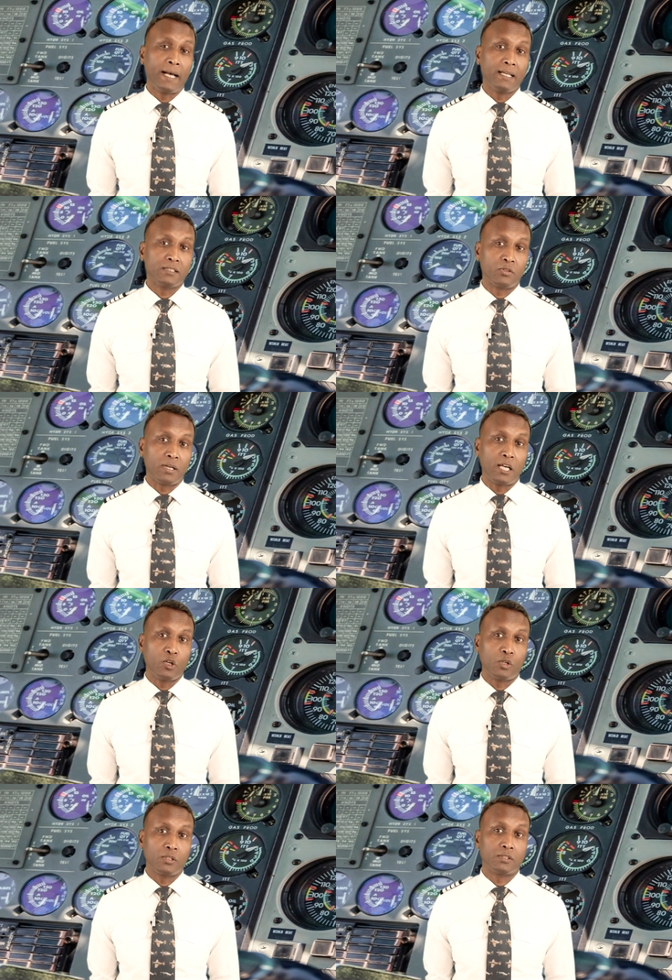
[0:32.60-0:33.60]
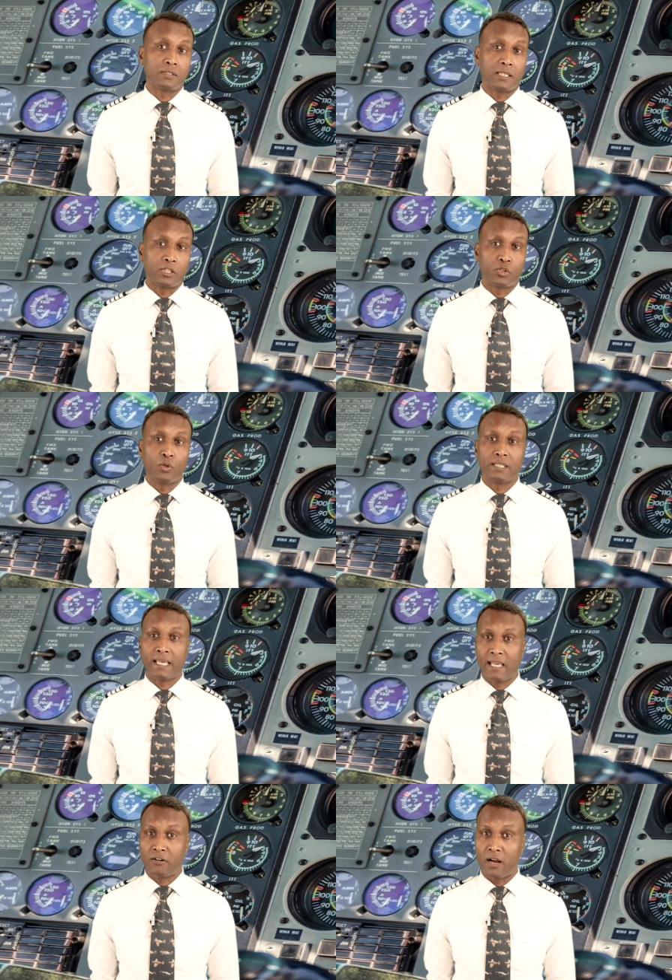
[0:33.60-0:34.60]
pilots rely on to control
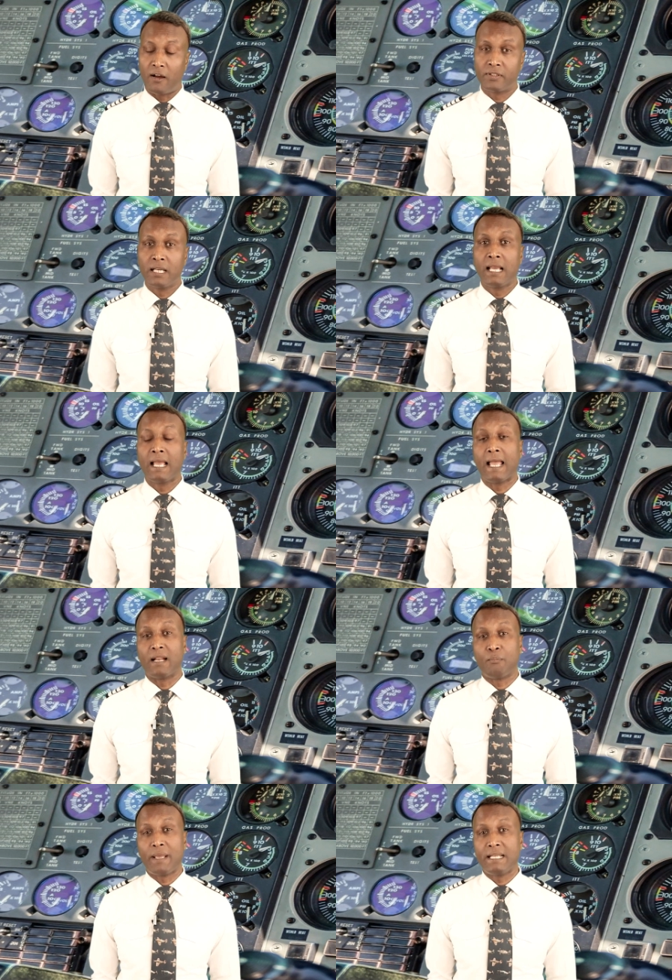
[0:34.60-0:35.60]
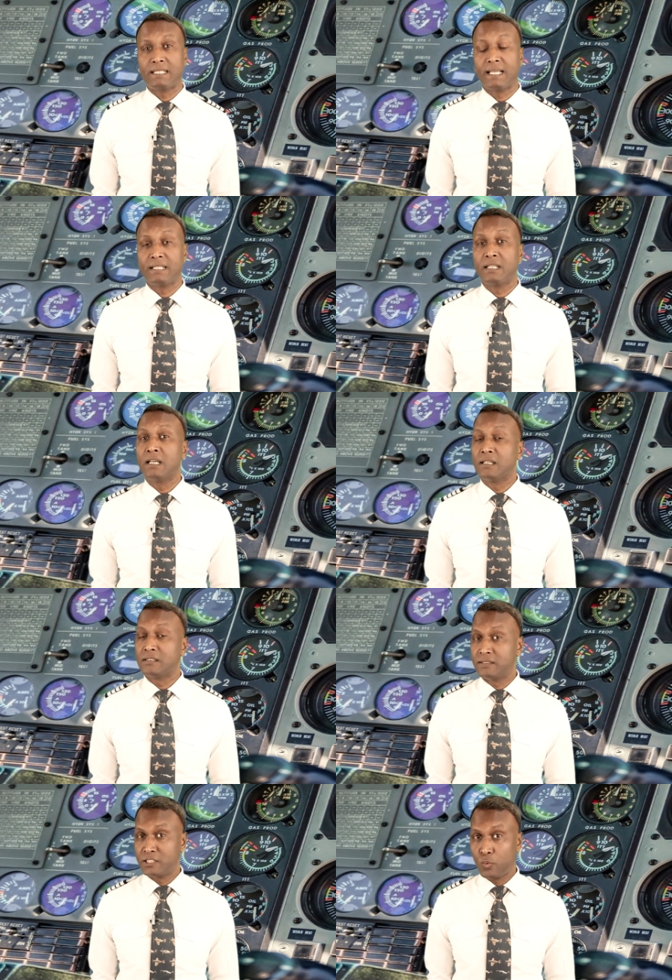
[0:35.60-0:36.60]
the aircraft and maintain
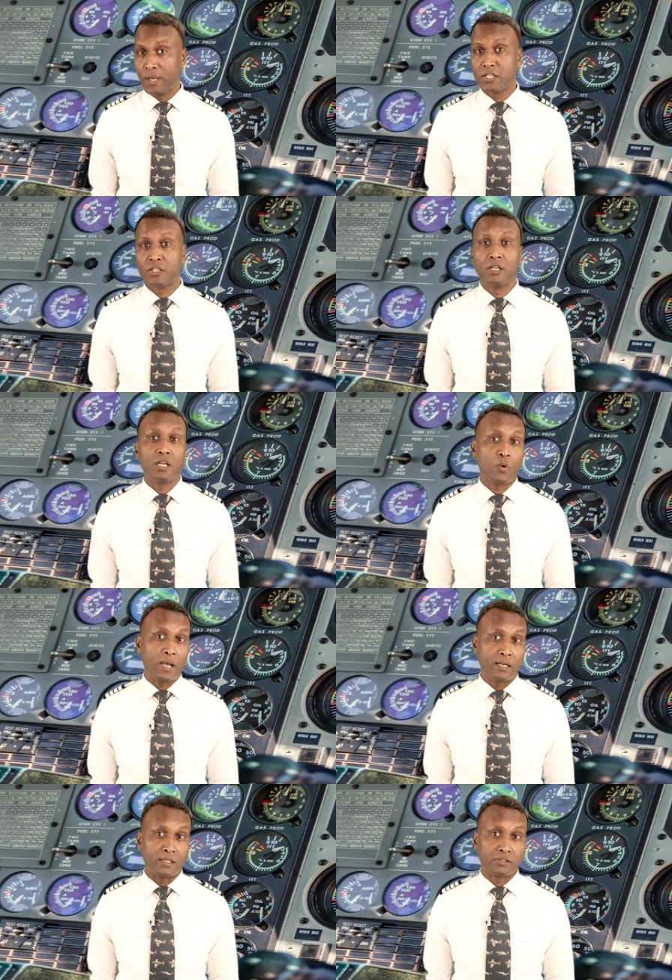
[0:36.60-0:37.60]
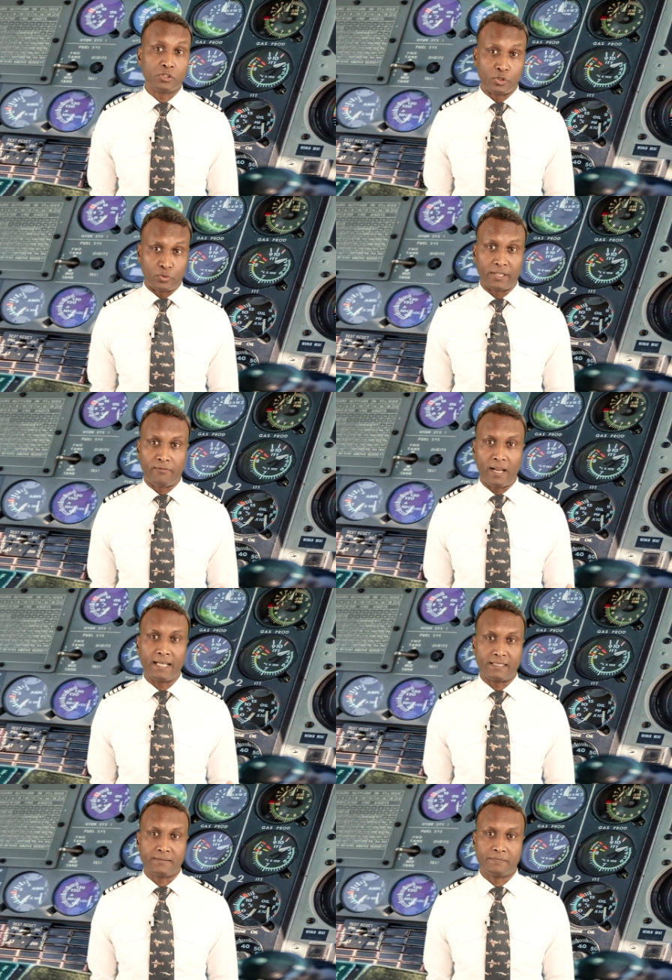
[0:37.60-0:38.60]
situational awareness during
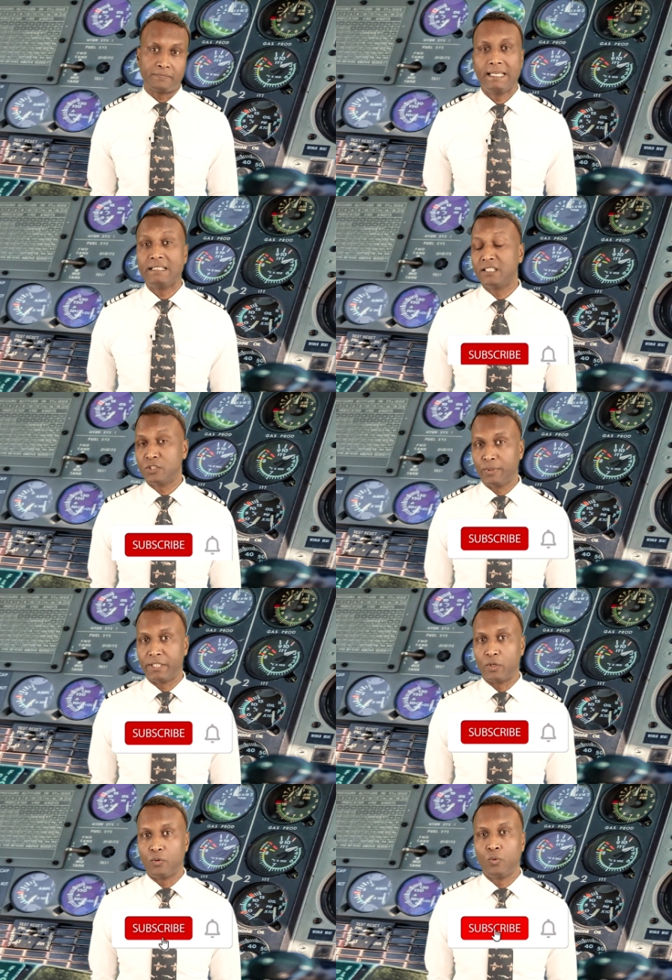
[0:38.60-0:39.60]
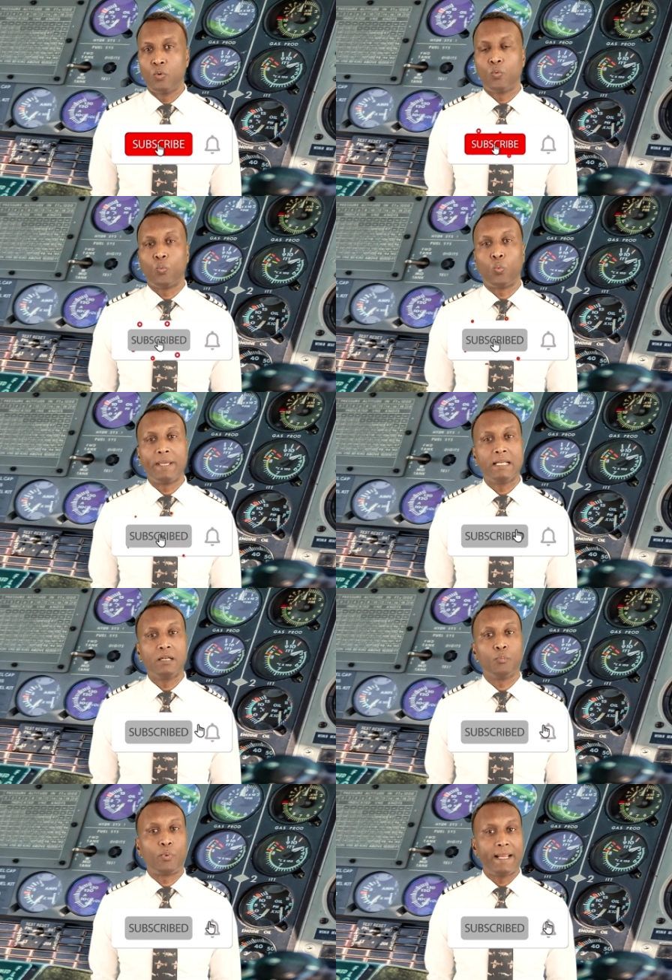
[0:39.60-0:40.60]
flight. In this video,
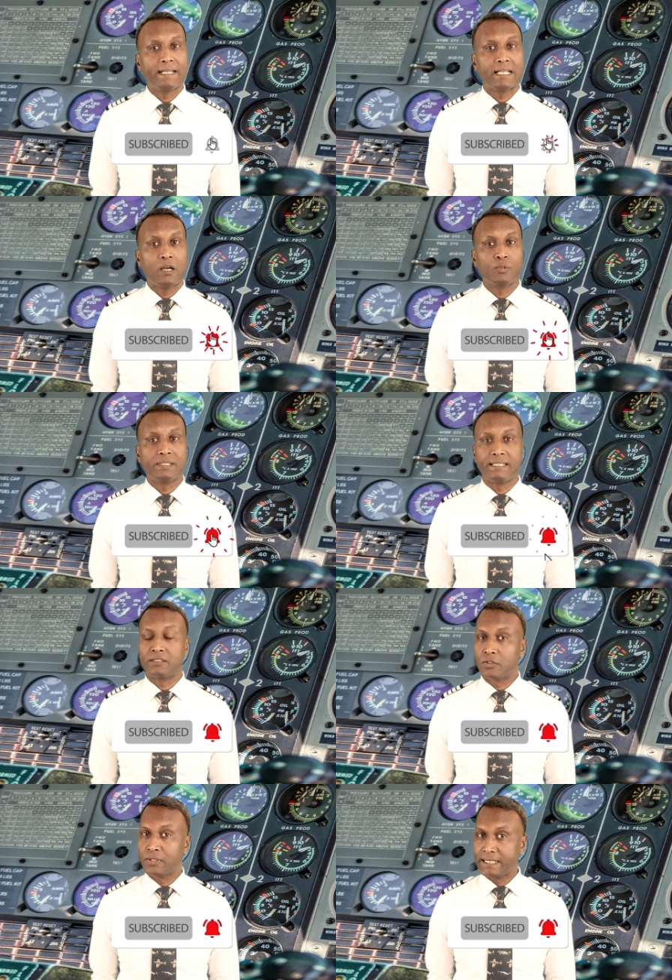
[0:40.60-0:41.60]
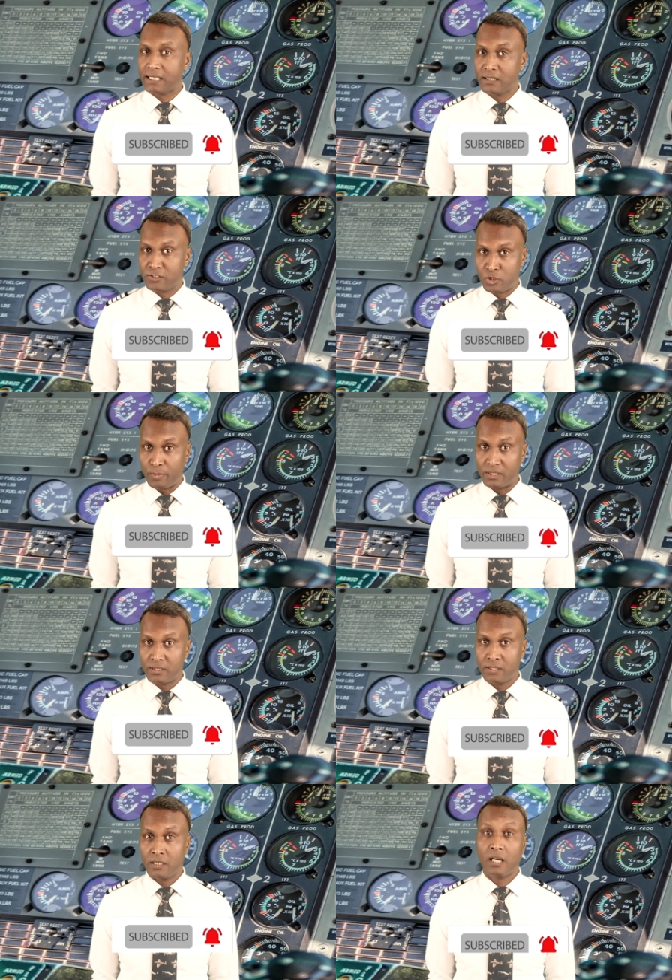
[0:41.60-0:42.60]
we'll break down these critical
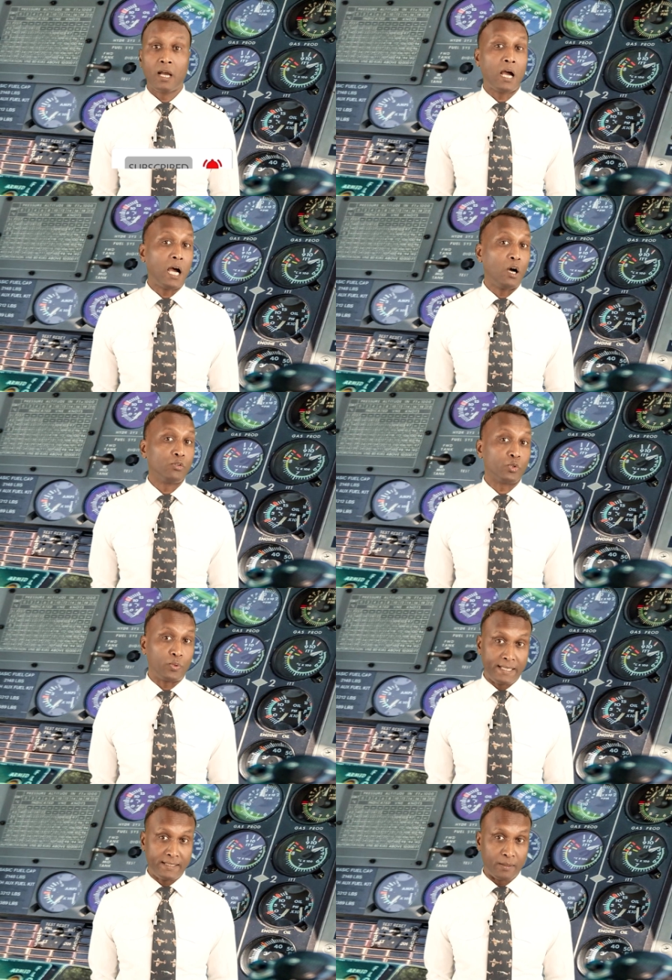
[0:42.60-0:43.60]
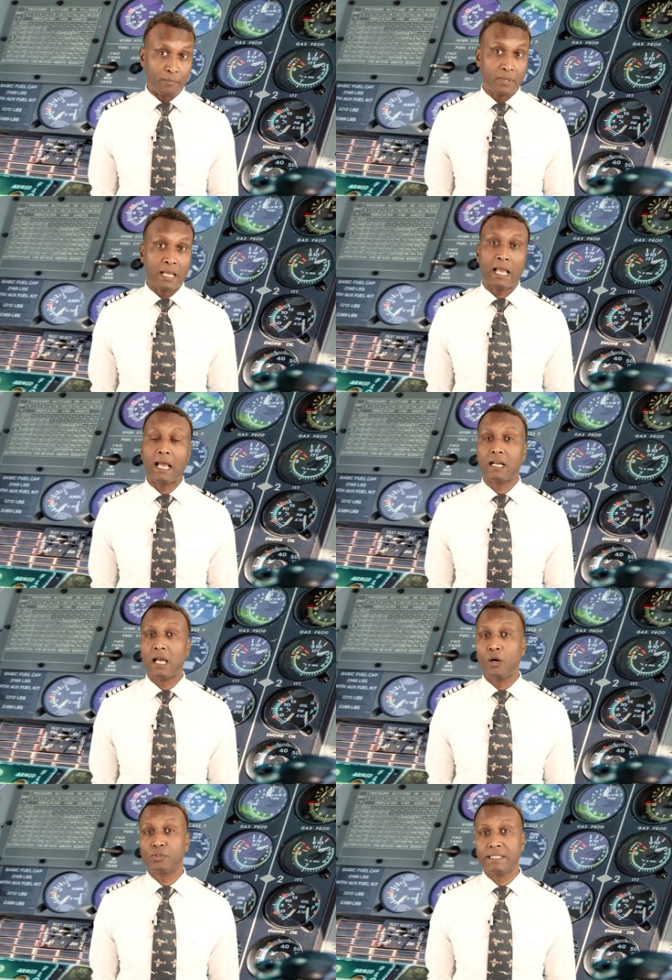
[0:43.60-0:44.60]
instruments, how to read them, and
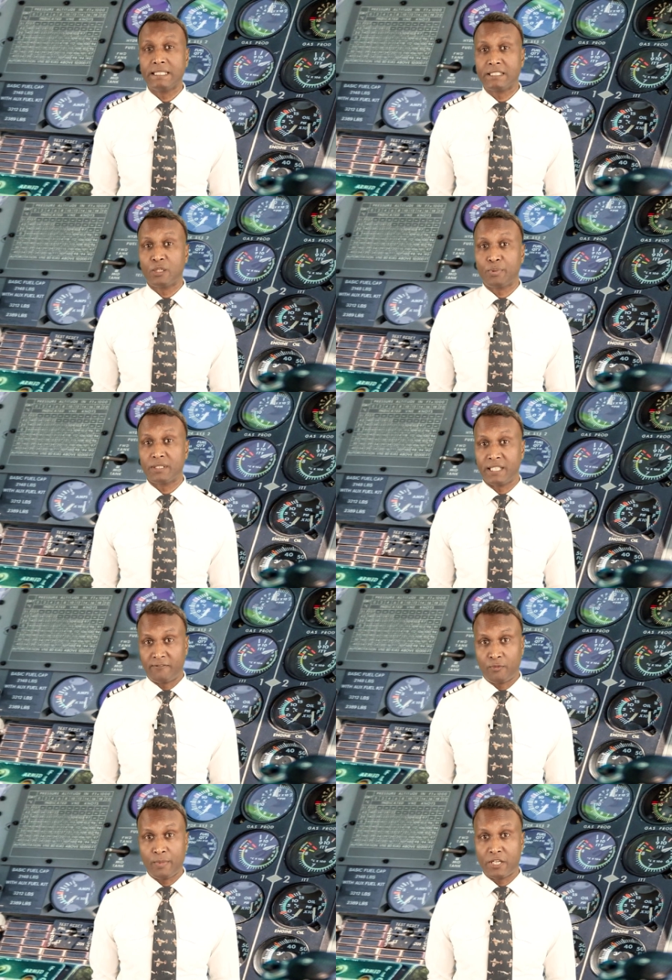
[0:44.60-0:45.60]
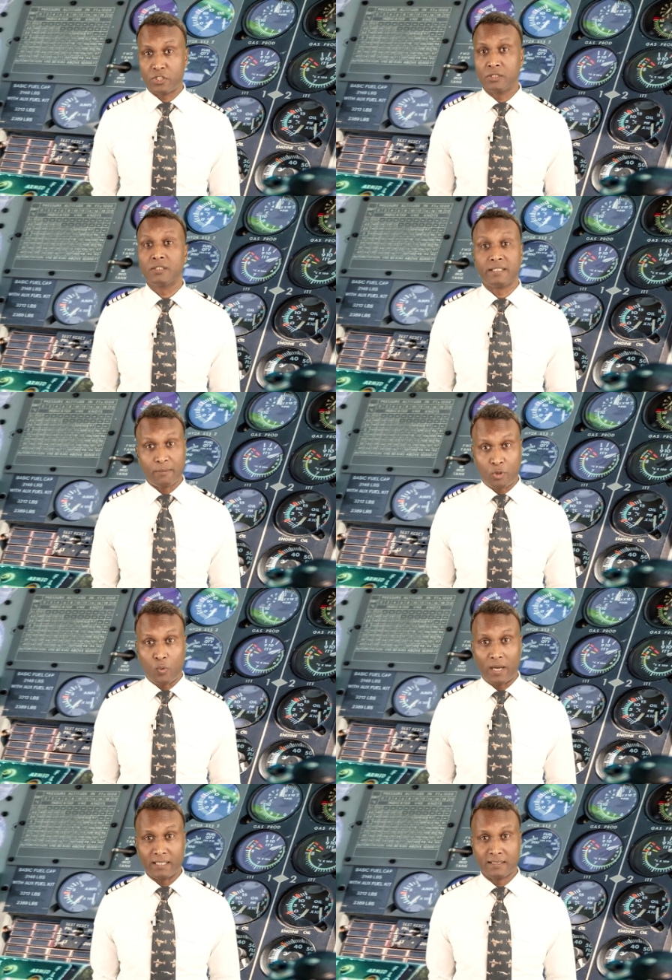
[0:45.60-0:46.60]
how to interpret the information they
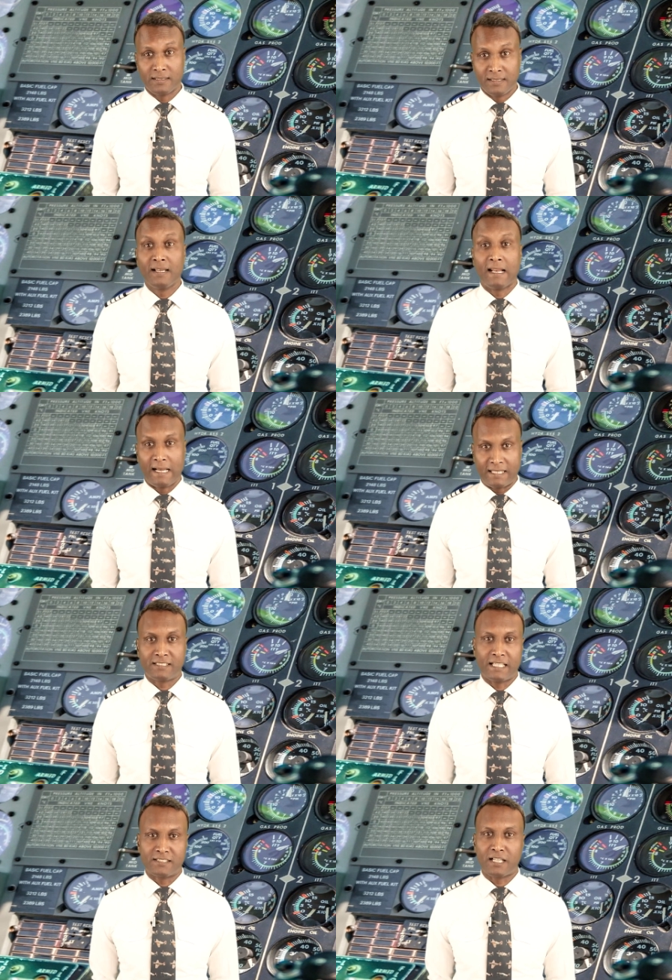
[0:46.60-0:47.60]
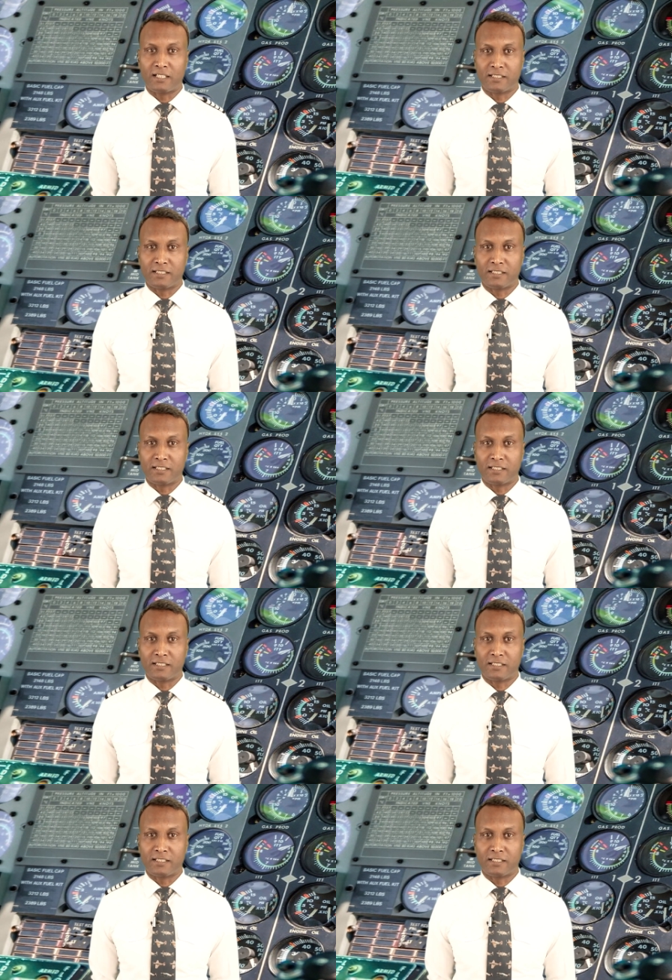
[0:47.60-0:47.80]
provide. Let's get